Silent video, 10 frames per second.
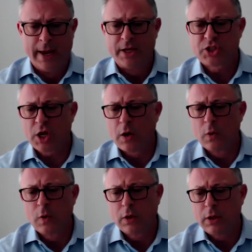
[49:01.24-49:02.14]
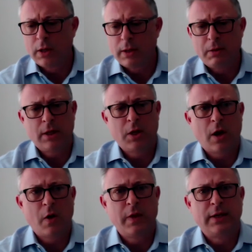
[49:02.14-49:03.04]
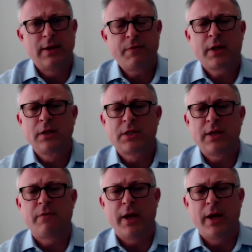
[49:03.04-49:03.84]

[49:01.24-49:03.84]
so, you know, the difficulty for